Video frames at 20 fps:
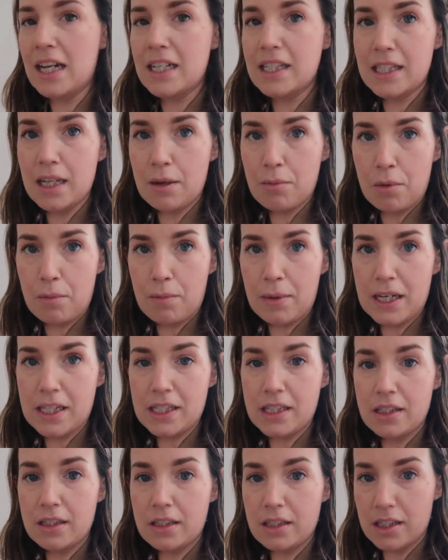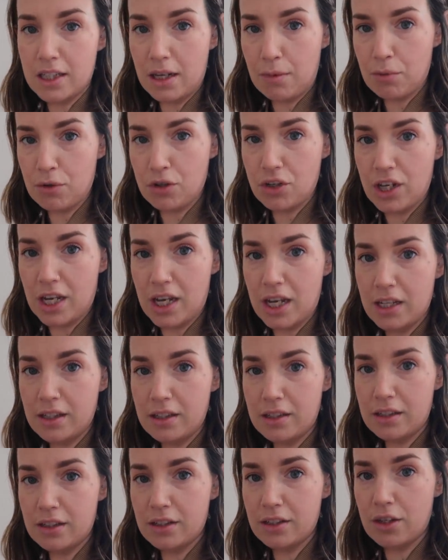had separate basins and separate
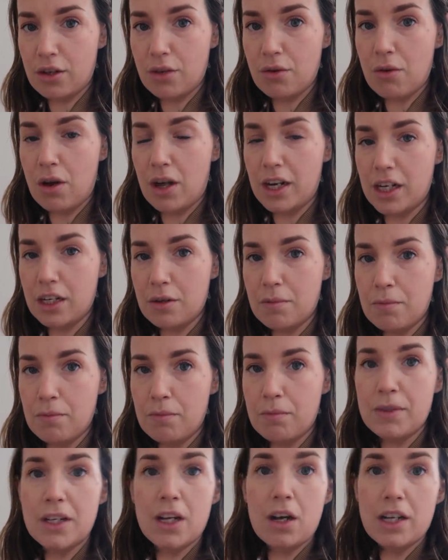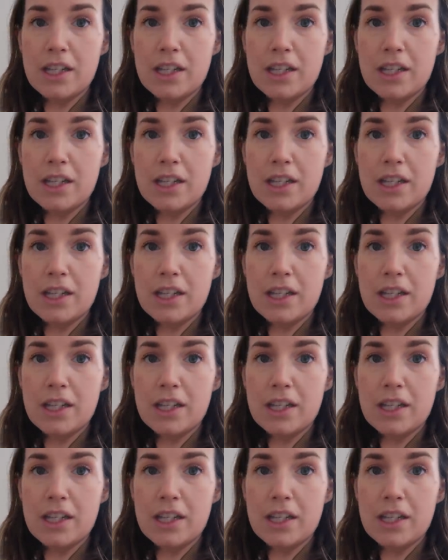chairs. So the